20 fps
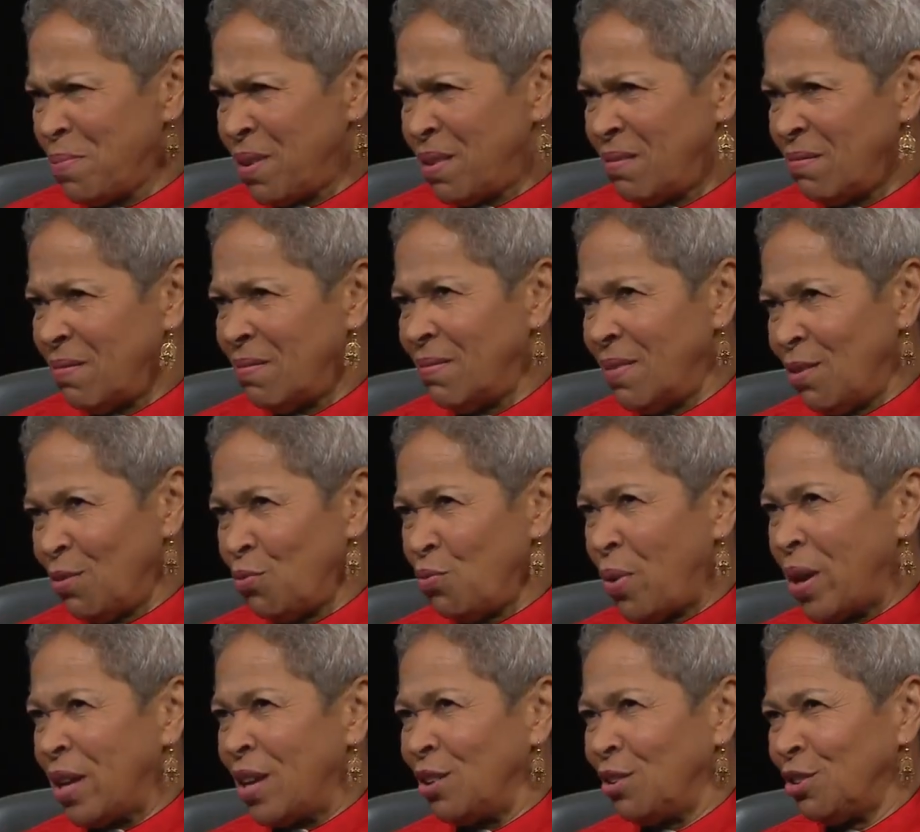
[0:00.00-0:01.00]
been a
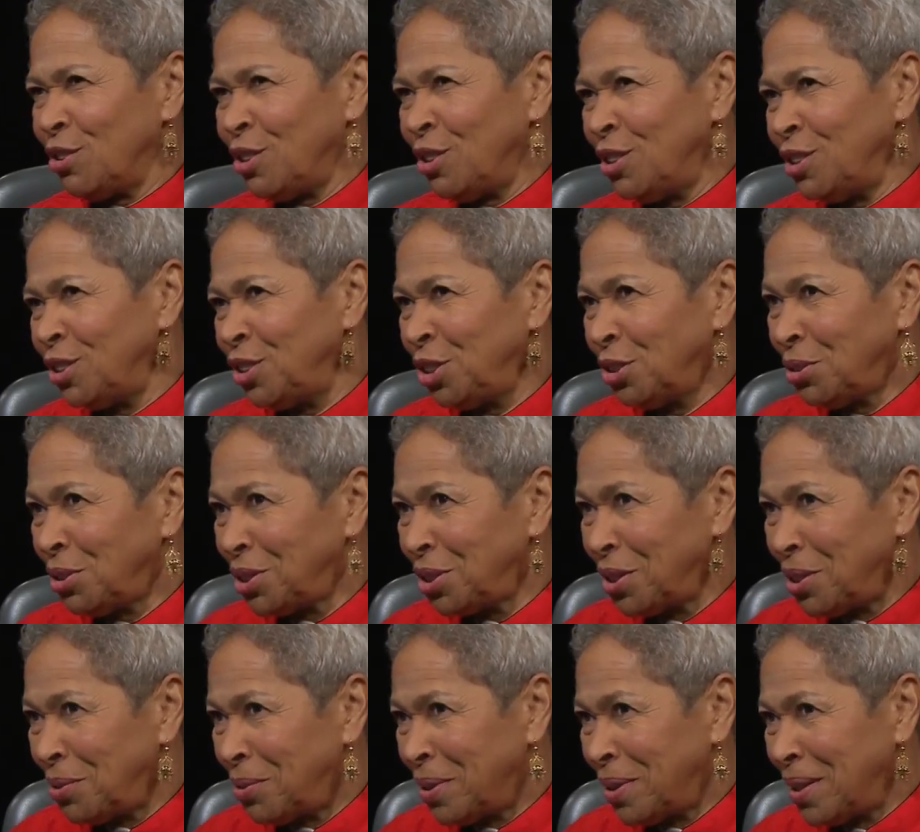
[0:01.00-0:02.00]
regular
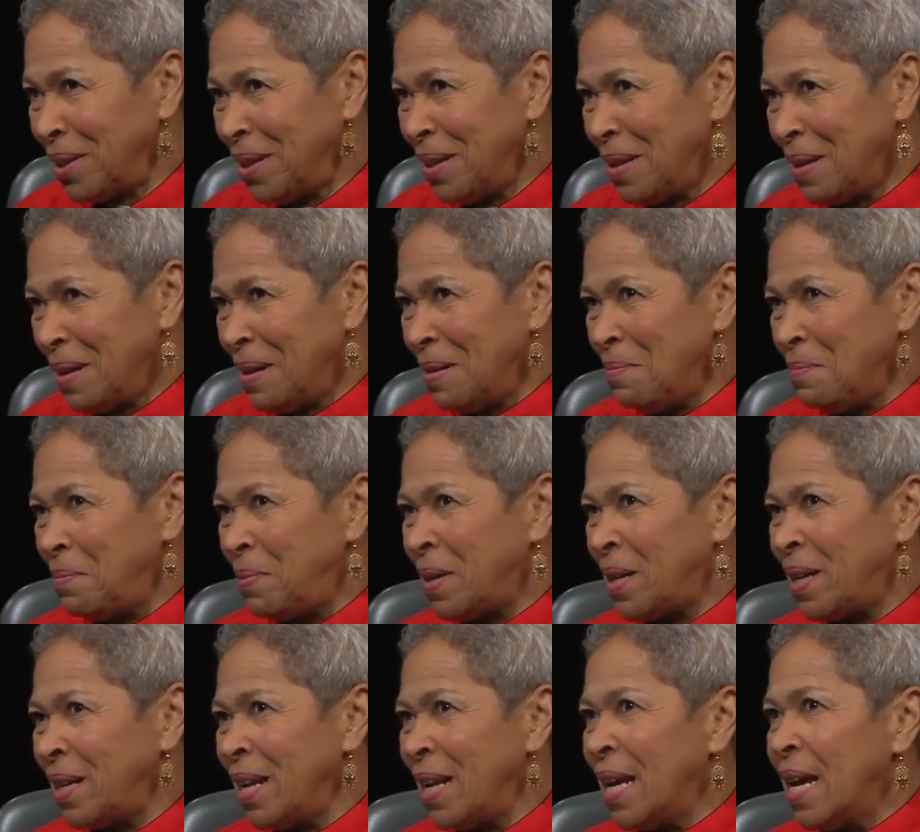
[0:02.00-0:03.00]
churchgoer, mm-hmm.
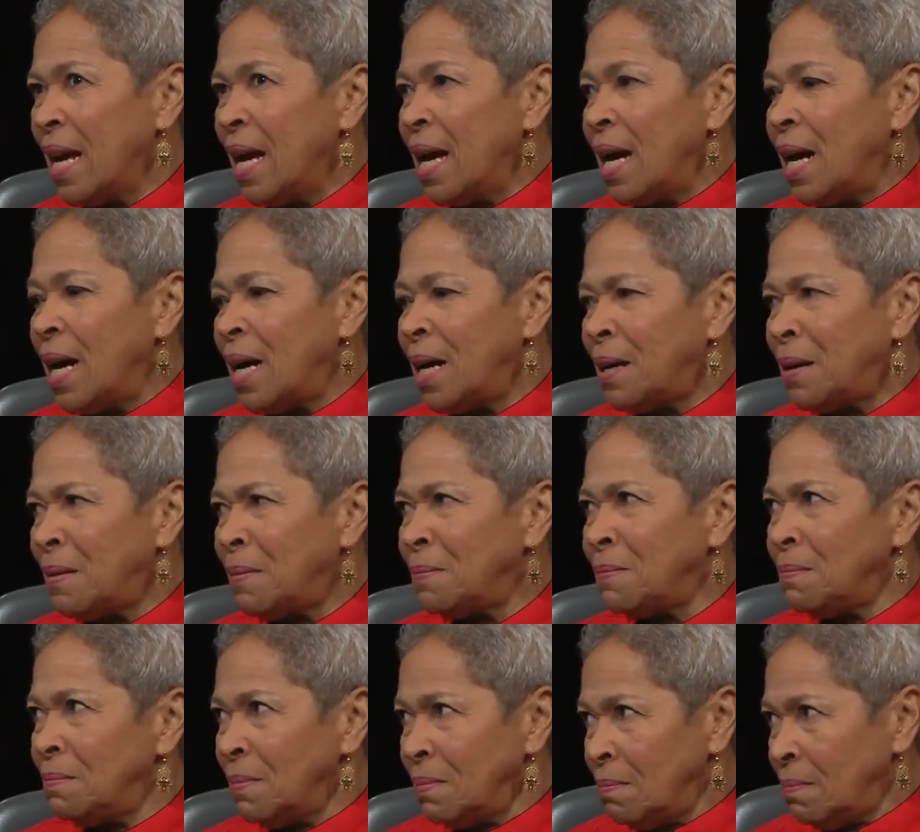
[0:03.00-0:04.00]
but
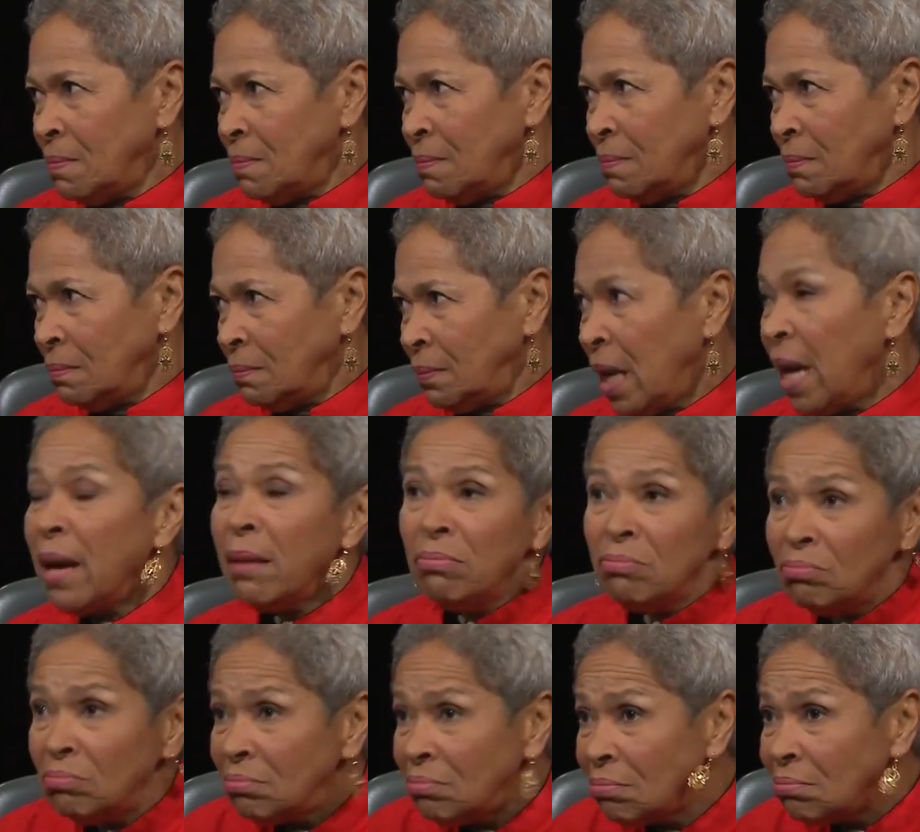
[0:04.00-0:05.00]
um, yeah,
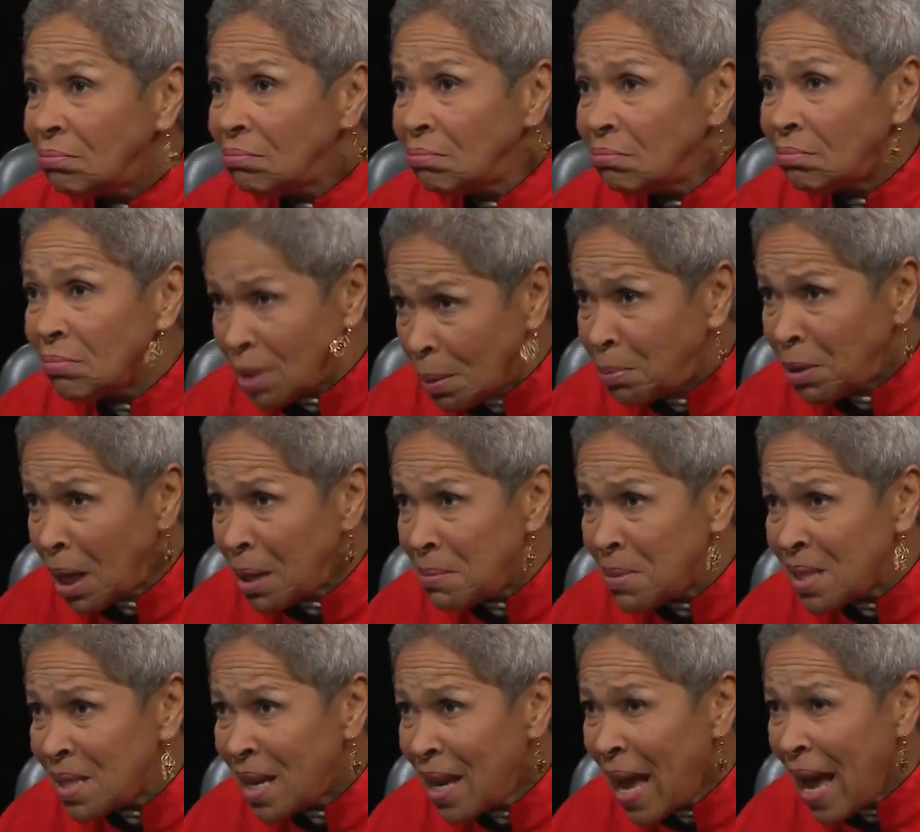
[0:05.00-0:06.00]

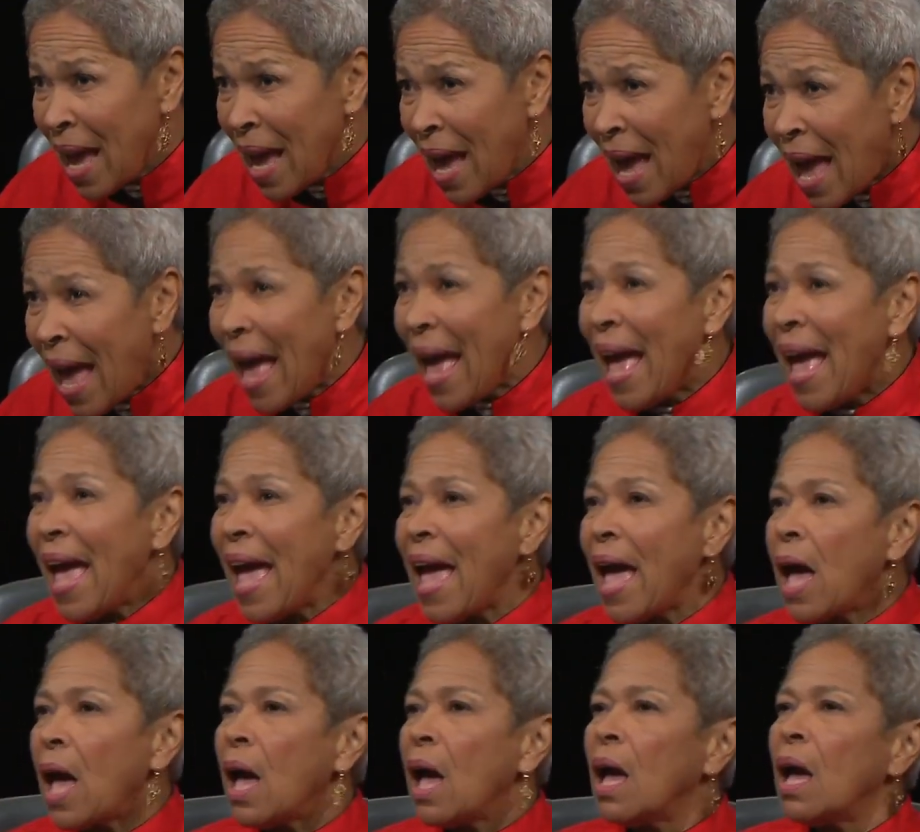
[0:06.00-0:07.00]
sometimes.
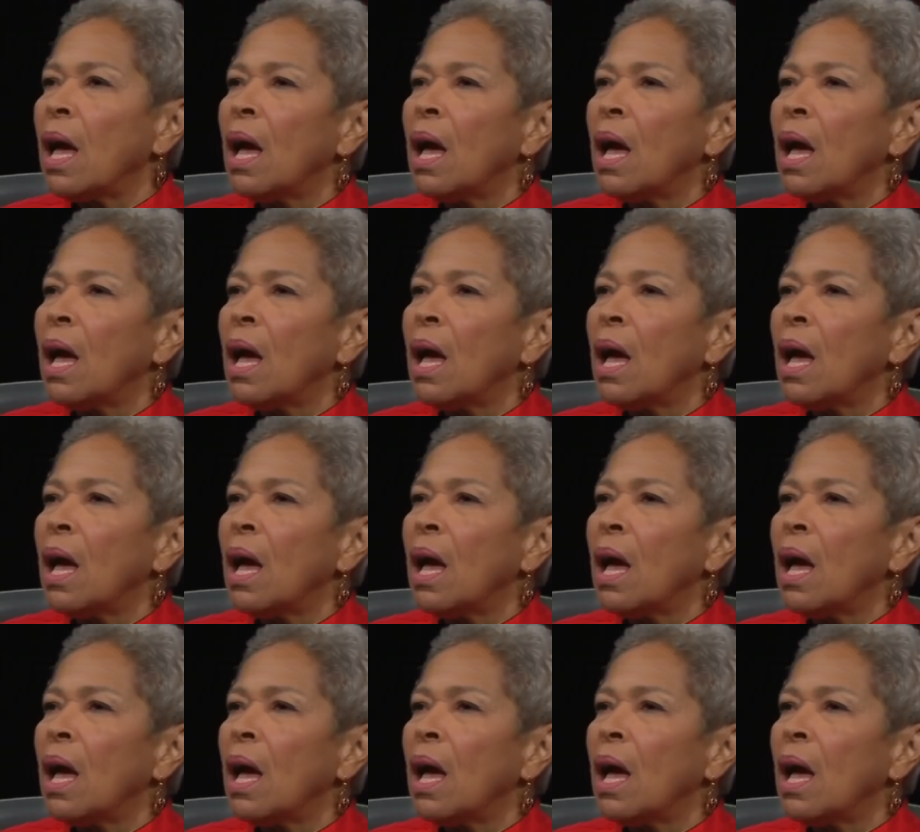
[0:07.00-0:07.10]
Did you